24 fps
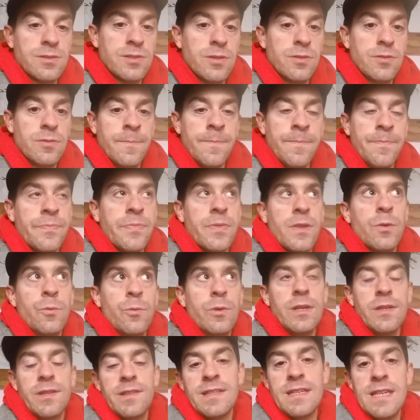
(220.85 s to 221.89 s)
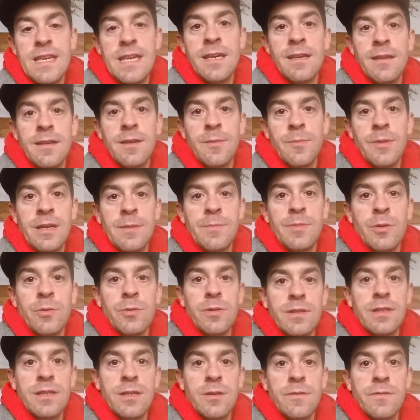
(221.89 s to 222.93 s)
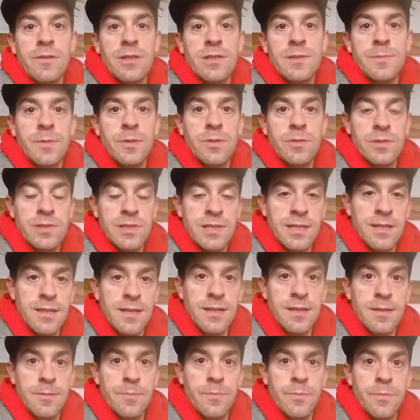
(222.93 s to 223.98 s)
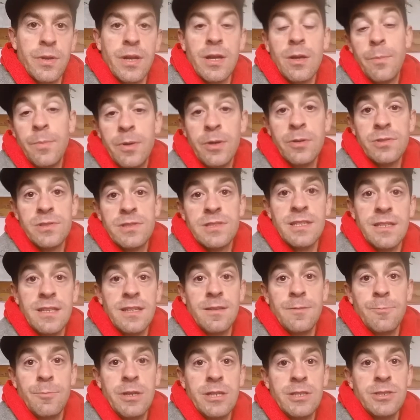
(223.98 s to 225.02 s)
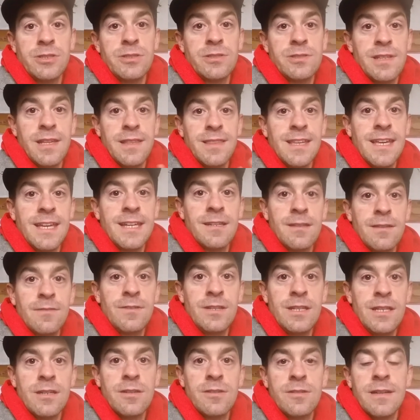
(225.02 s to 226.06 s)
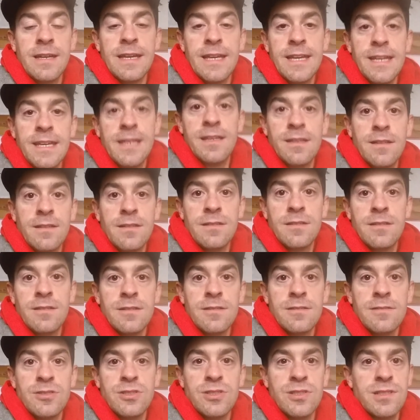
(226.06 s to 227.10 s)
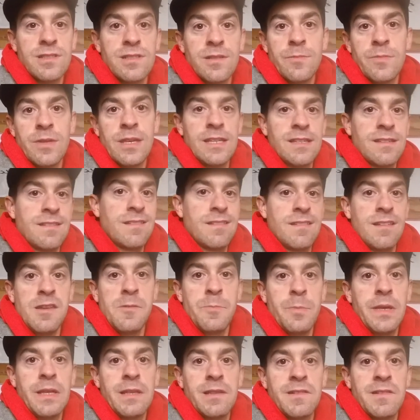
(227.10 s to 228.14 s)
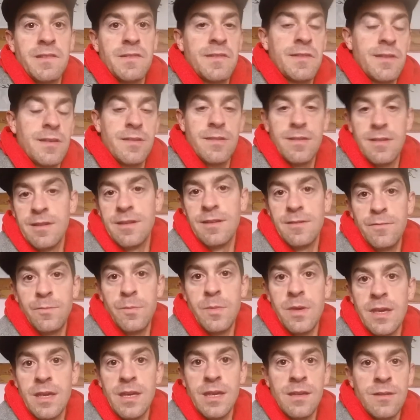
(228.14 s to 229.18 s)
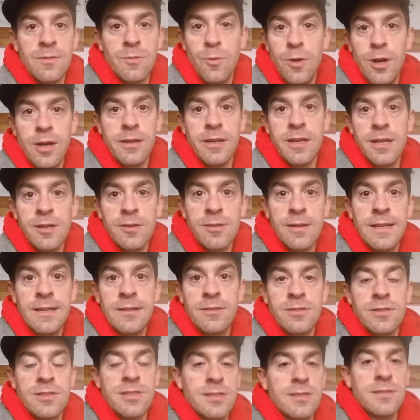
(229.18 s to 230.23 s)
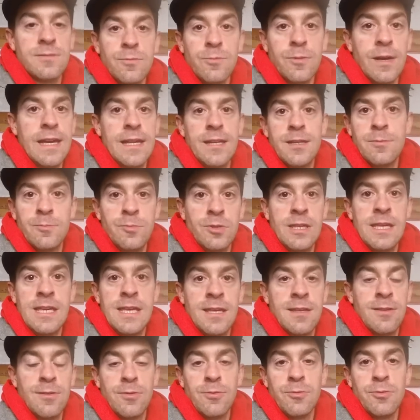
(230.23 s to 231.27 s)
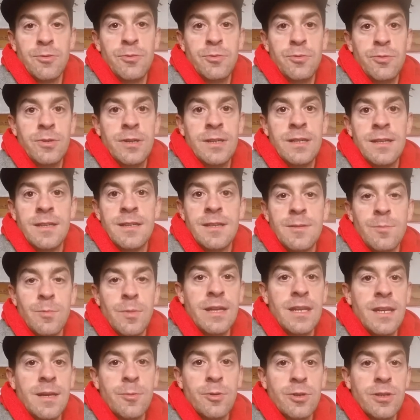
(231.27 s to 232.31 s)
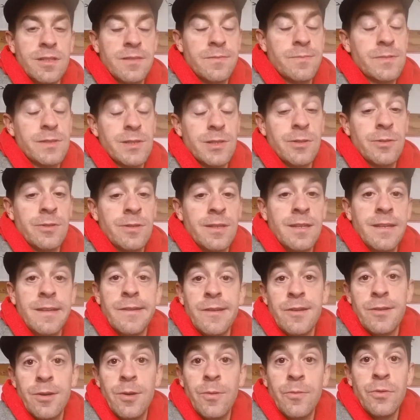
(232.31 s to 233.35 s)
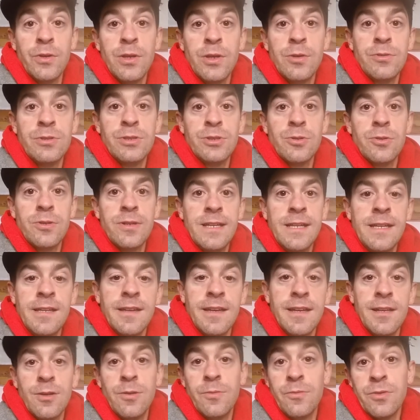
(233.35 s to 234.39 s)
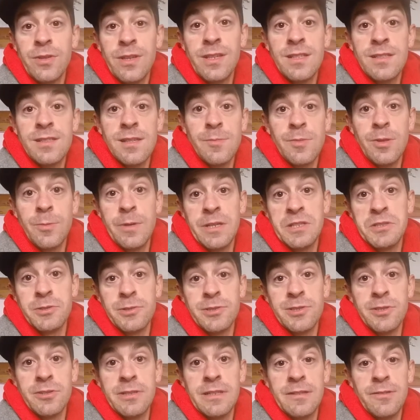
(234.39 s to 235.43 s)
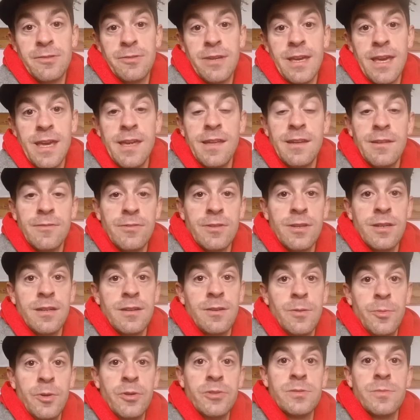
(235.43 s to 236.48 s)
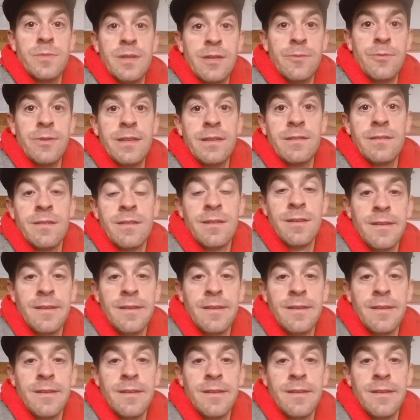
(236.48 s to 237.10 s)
So we'll see. It might be really overexposed, but I'll post pictures at the end of the video and just some like snippets of me walking around randomly through my neighborhood. So hopefully you enjoy, and hopefully some of the pictures turn out okay, and if not, I'll post them anyways.